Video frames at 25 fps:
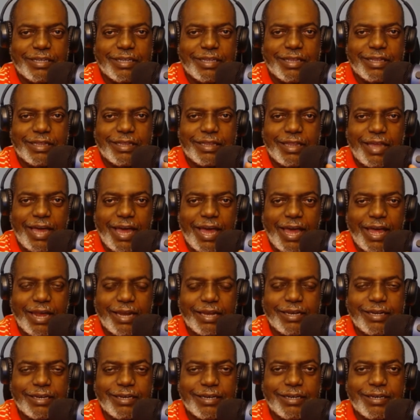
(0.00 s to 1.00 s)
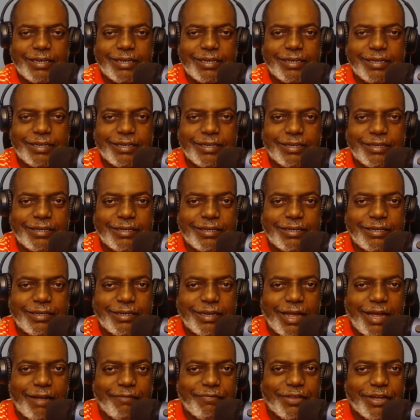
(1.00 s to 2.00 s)
that
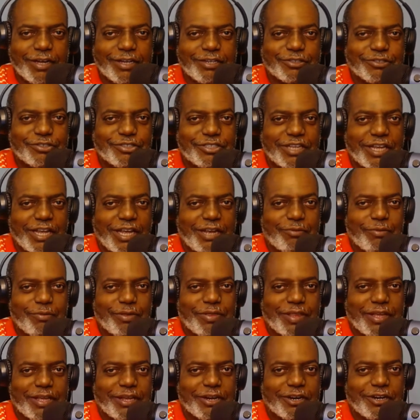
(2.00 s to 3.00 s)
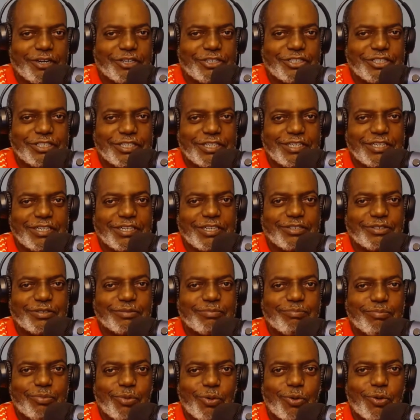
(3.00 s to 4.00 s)
you have to understand with NRG,
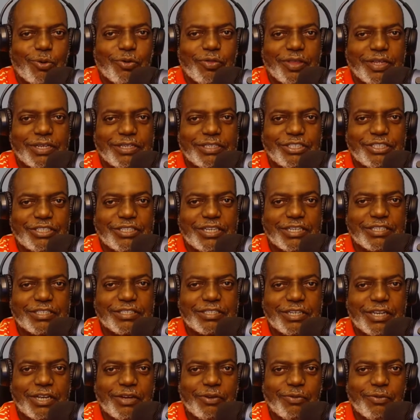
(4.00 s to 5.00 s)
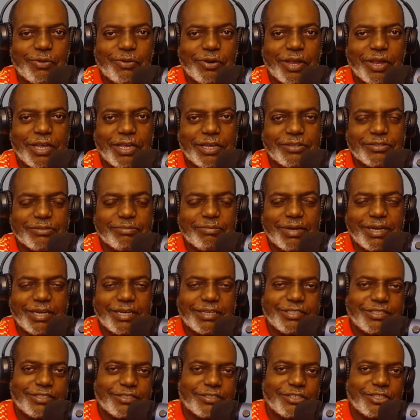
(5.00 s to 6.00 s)
it's more than just networking, as
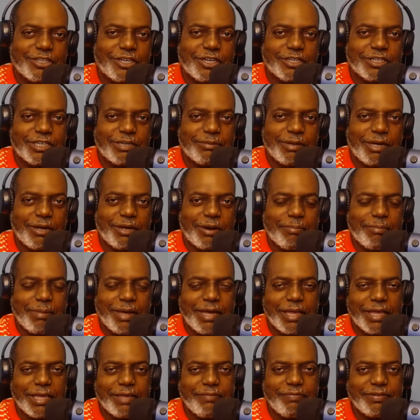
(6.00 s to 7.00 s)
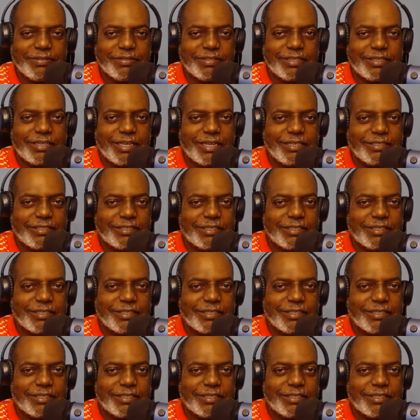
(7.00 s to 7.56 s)
Mike just talked about. And Mike, give us the dates